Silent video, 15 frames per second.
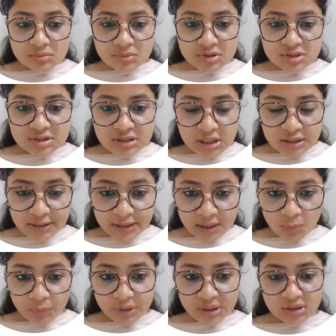
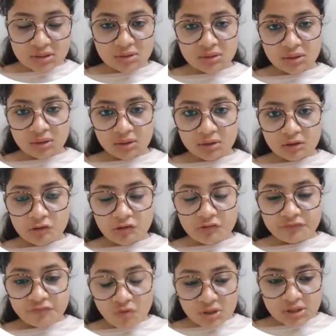starting with
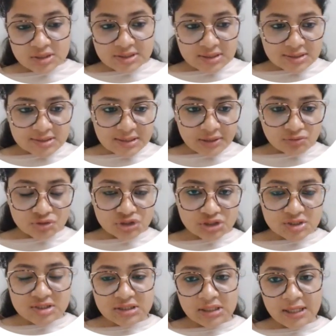forensics, I would
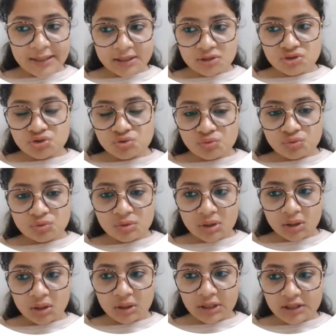just like to
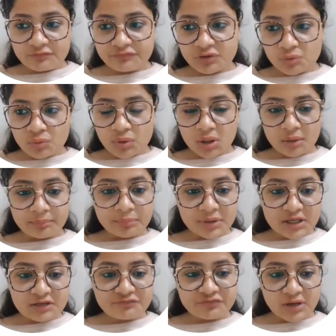give you a
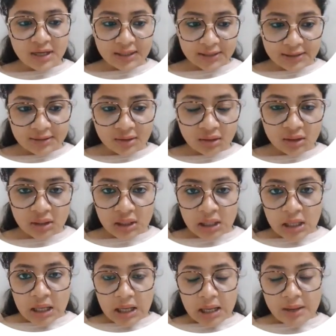brief idea
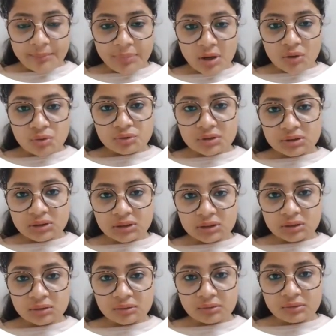about
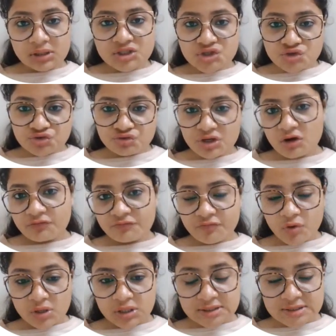the history of
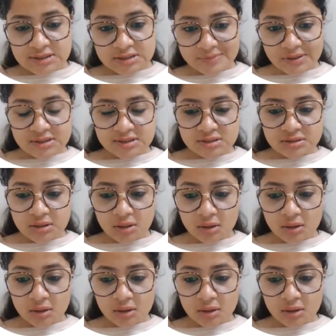forensics because